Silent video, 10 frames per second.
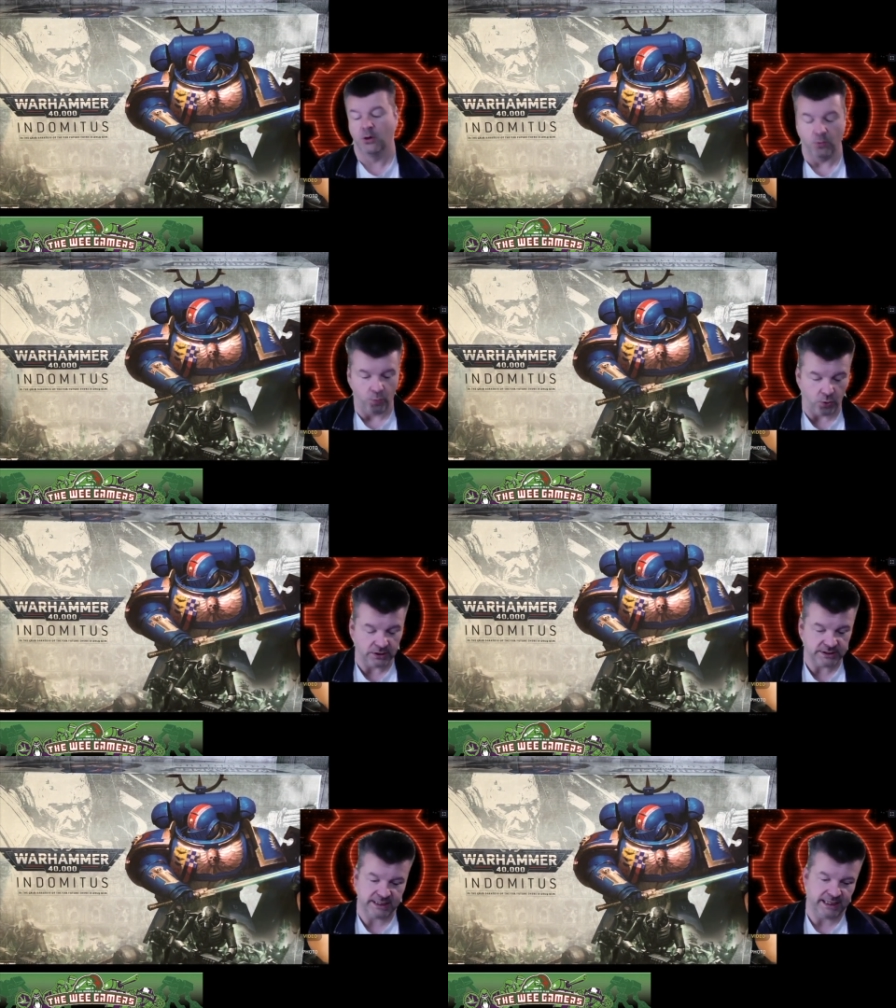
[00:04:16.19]

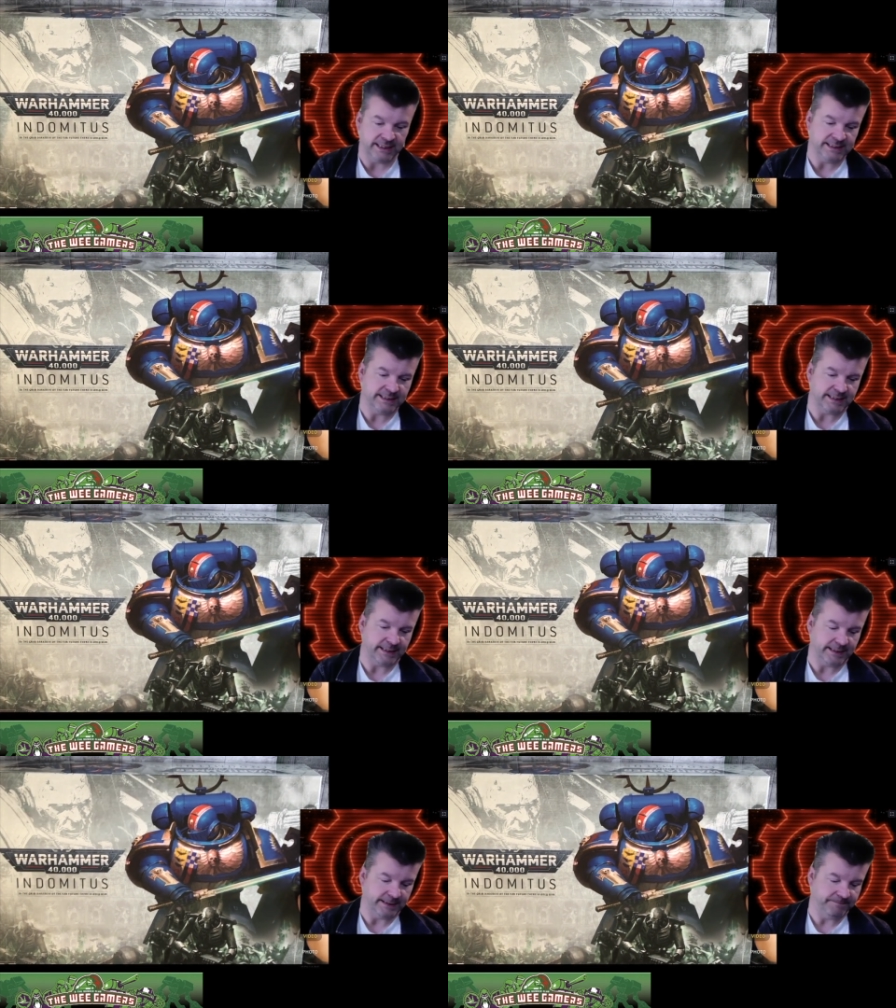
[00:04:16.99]
What's
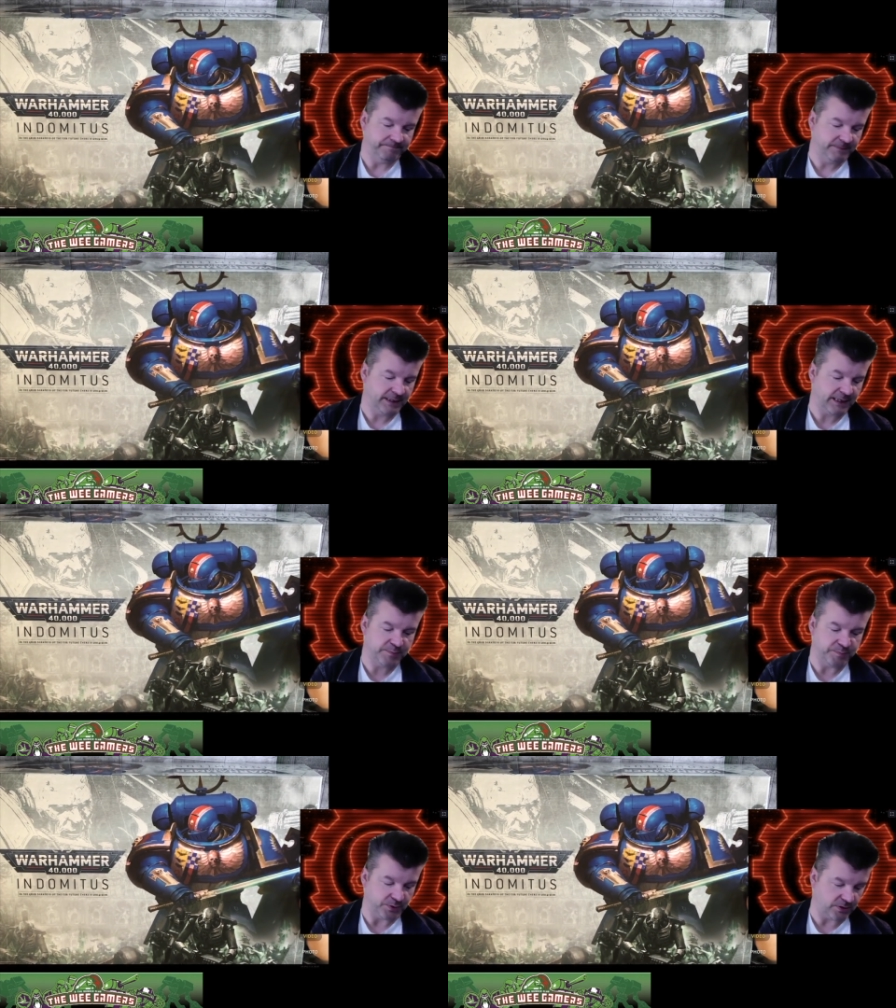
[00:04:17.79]
inside? Nice
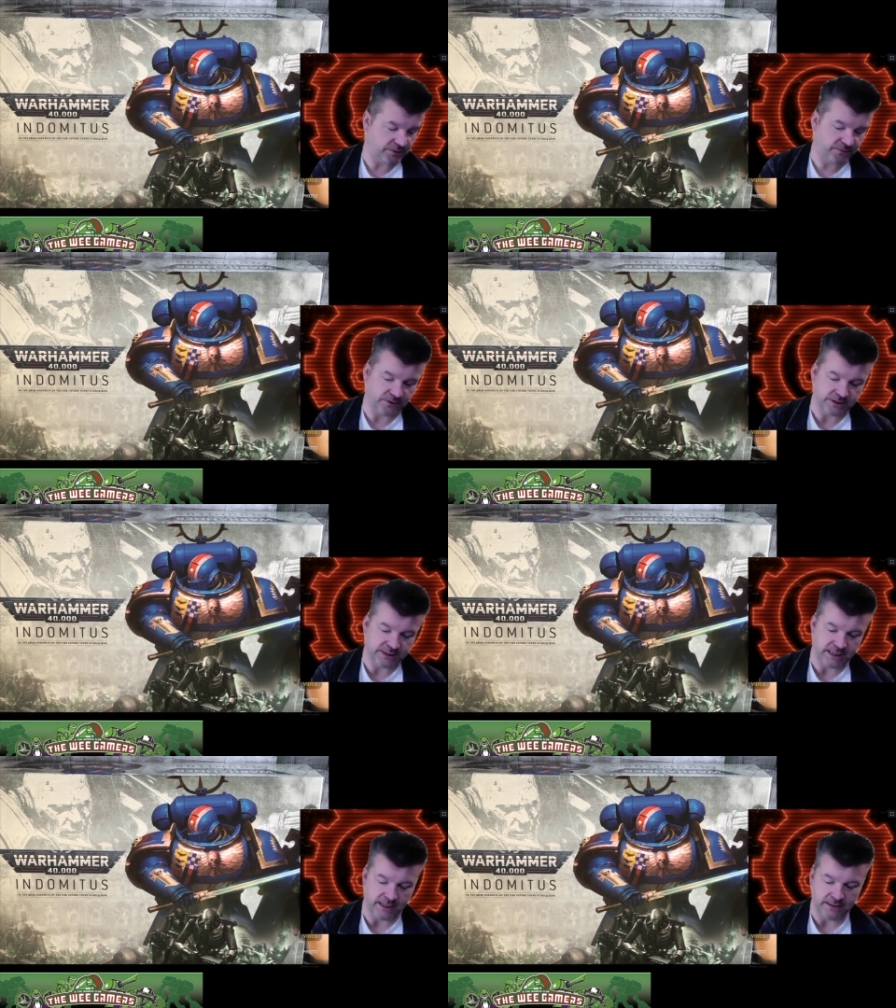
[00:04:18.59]
box, I've got to
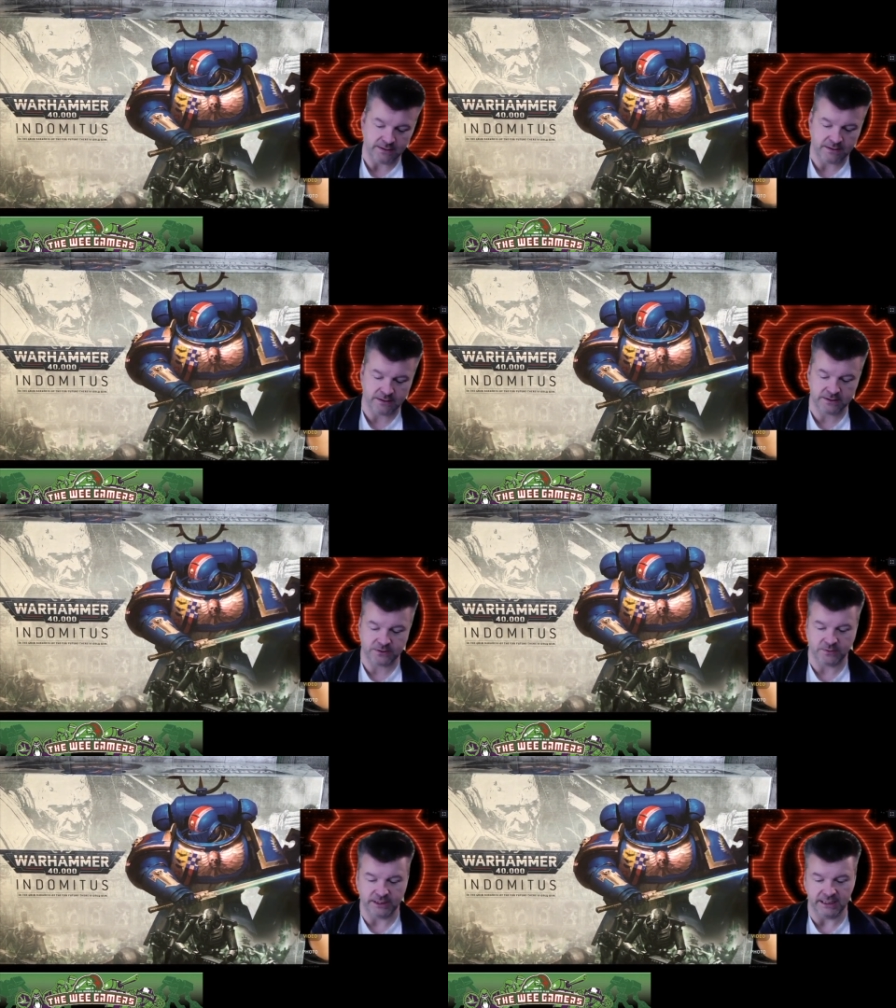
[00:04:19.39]
say. Art's
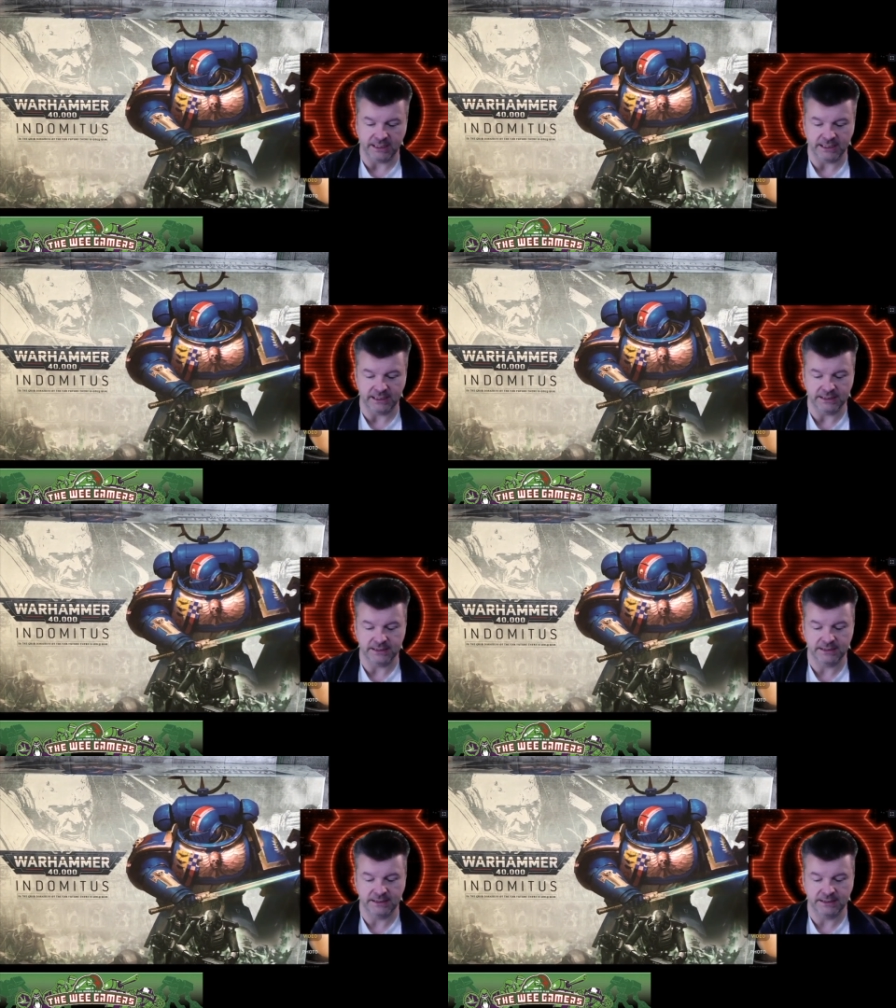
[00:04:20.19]
quite nice.